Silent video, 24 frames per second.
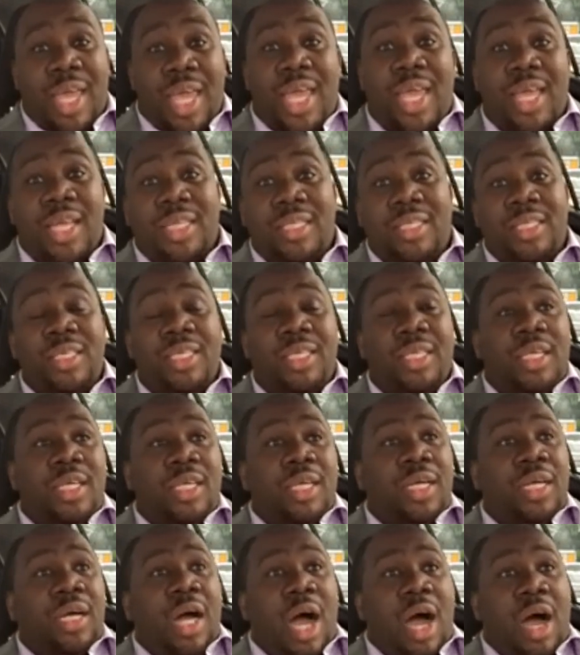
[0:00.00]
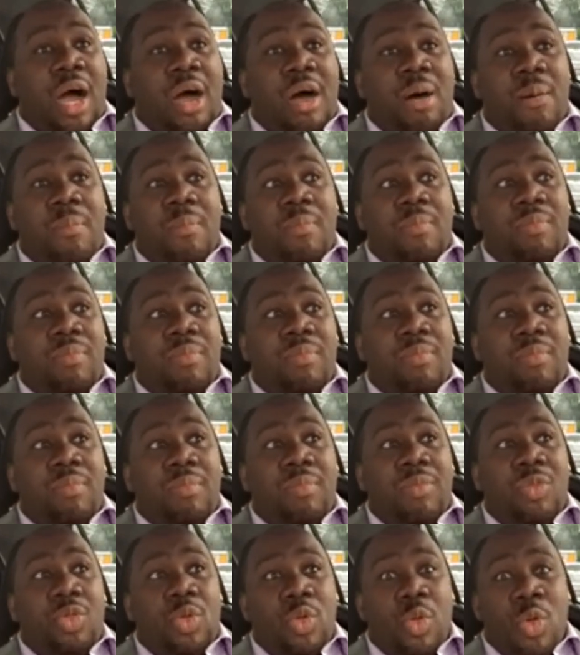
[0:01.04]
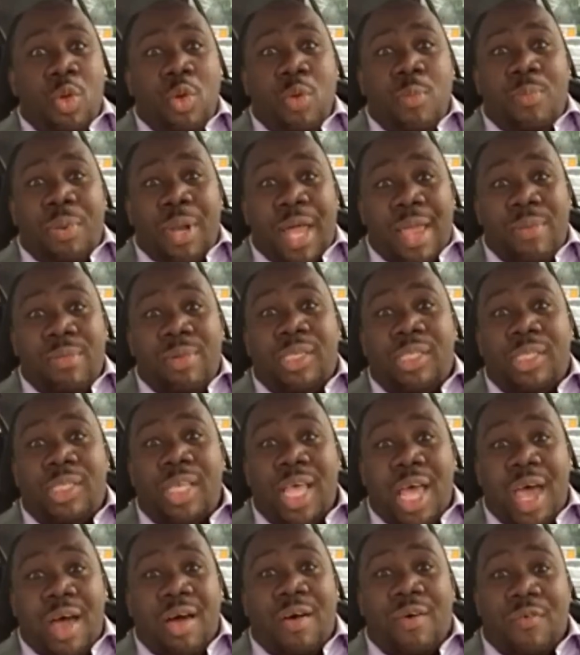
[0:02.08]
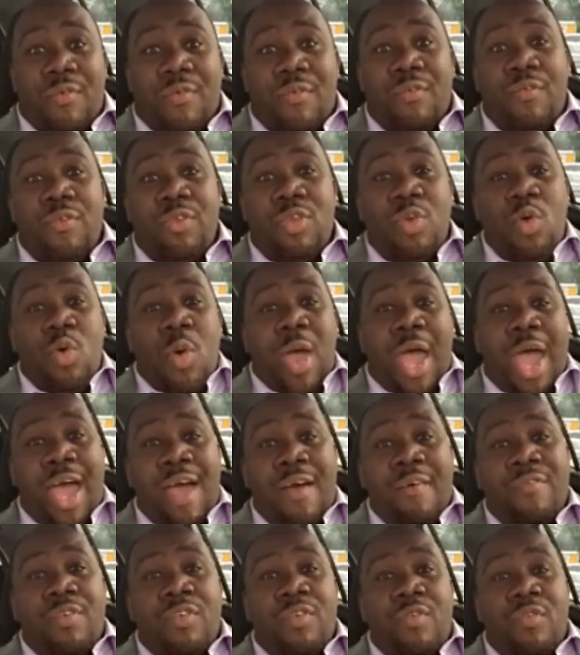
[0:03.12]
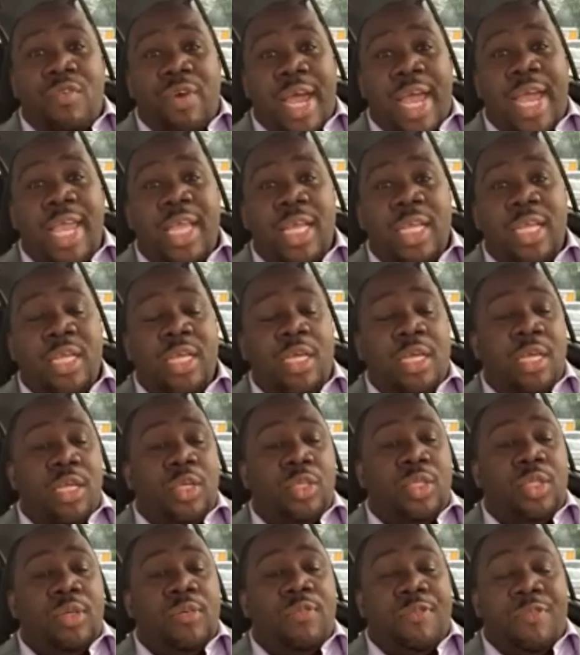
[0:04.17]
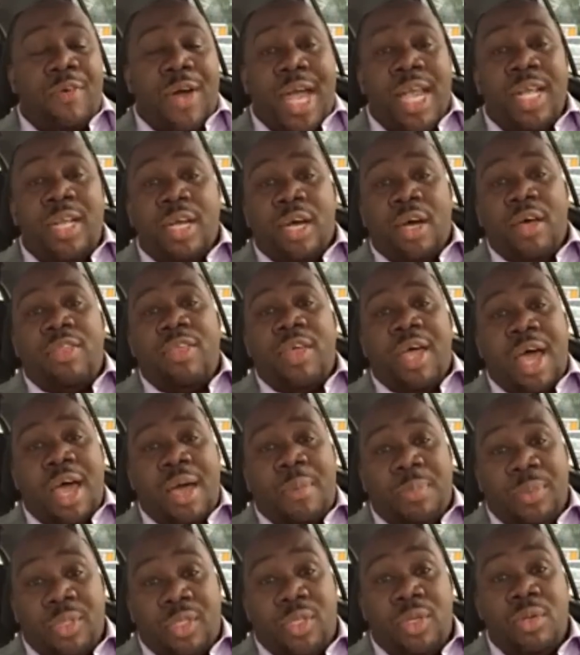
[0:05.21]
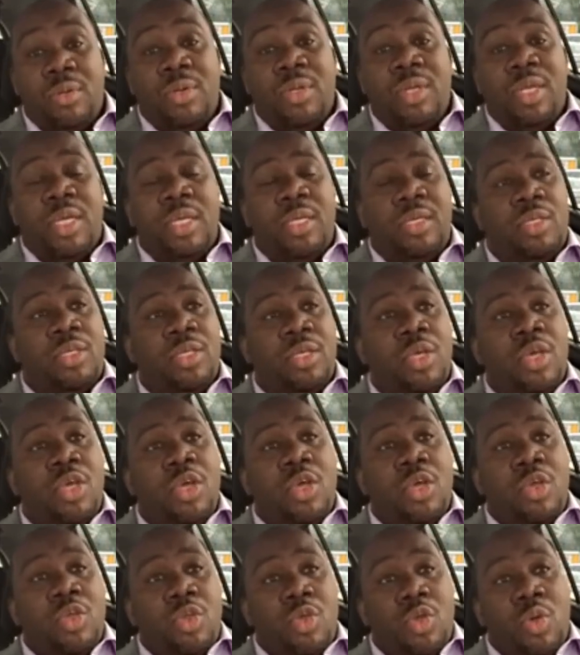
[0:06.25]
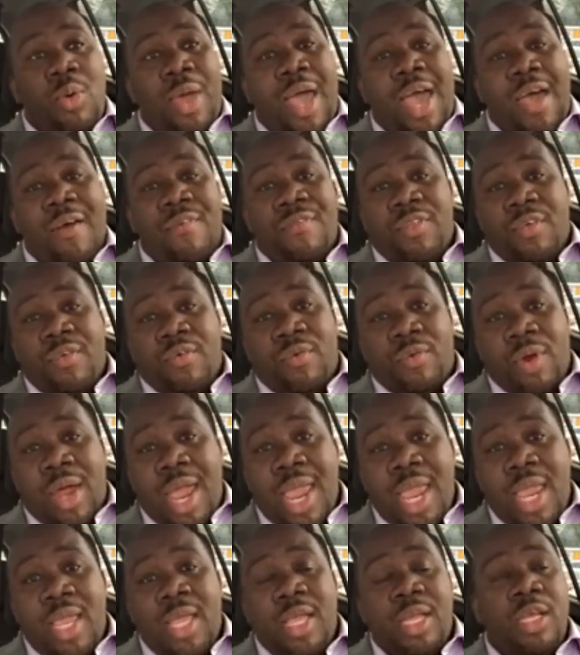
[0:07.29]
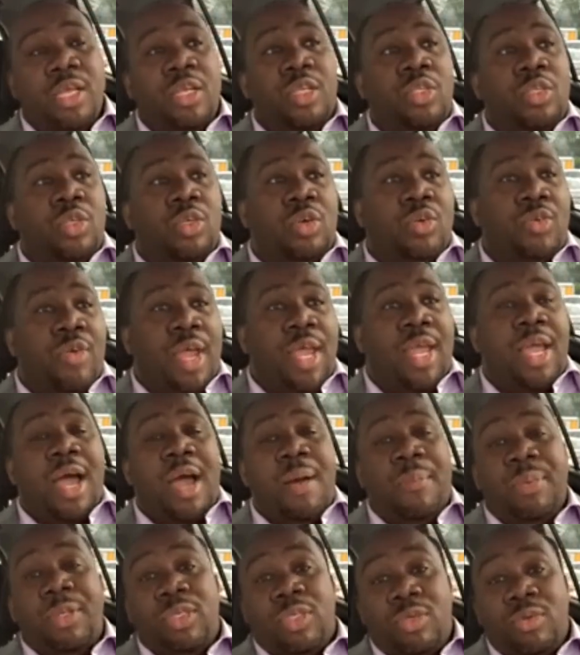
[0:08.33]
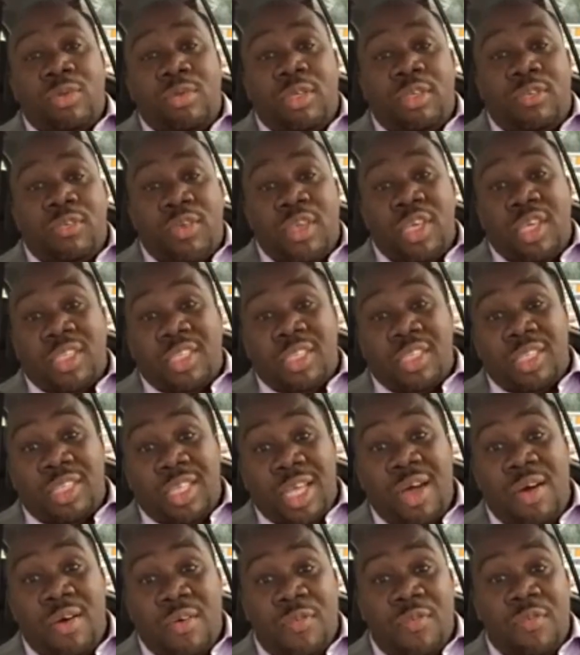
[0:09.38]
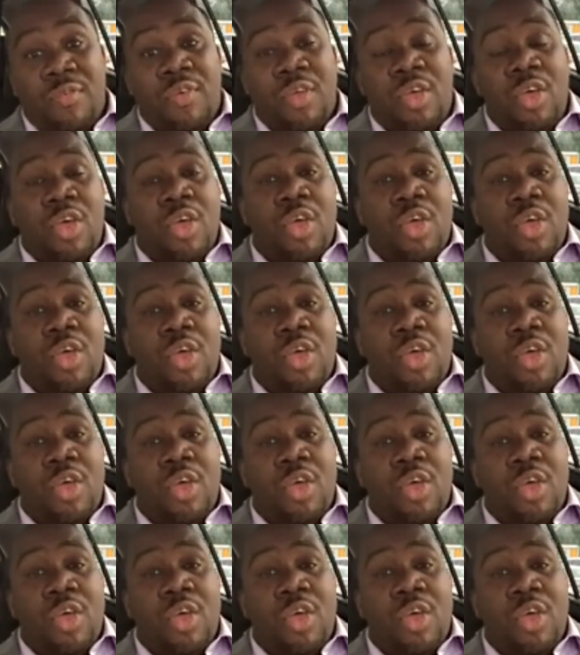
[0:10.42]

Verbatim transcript: You can't. Um, you blame yourself. You have the right to find other opportunities. You have the right to create opportunities for yourself.